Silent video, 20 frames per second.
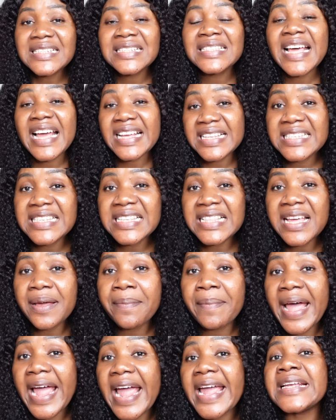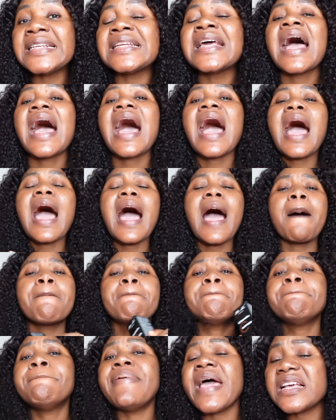is niacinamide, are
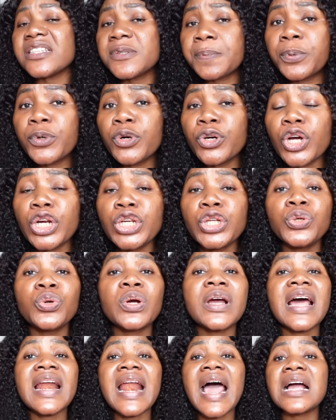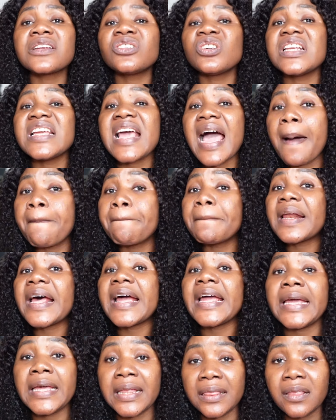best product you can actually
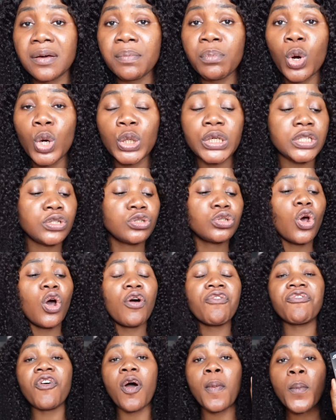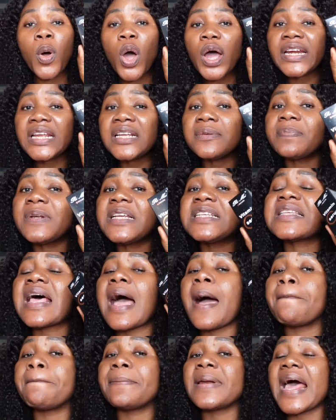apply in the morning. So for morning, please
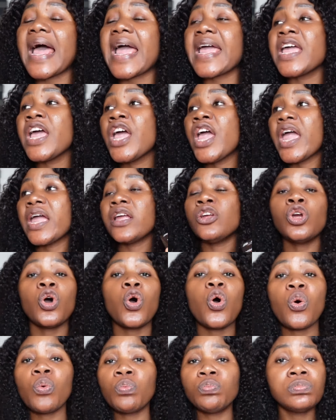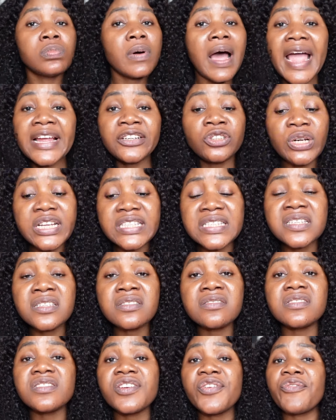apply your hydrating
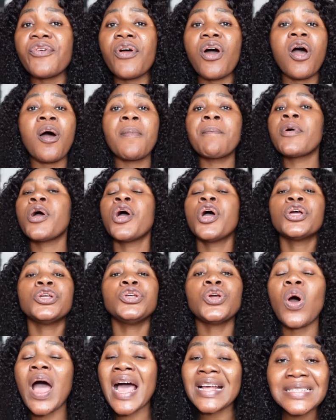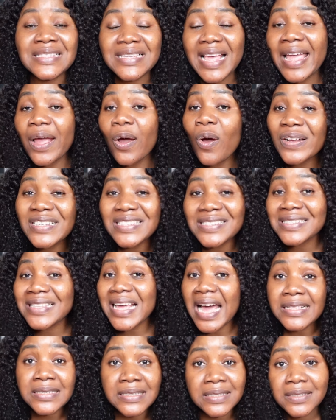serum, your
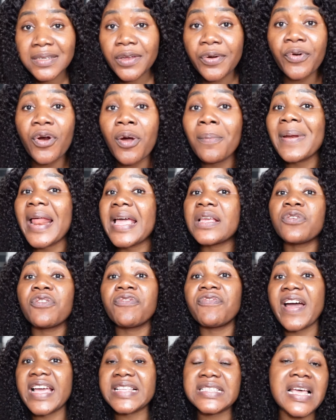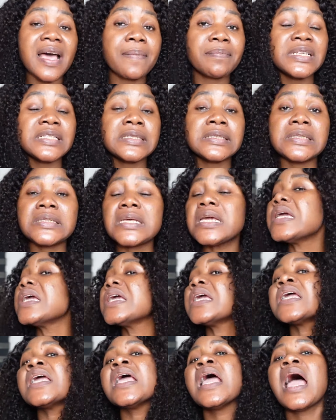antioxidant serum like your vitamin
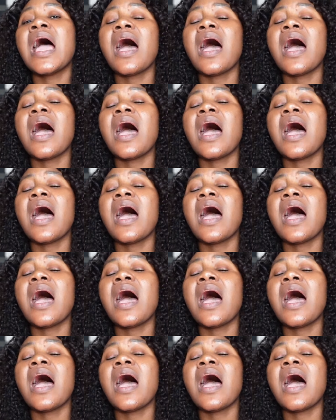C,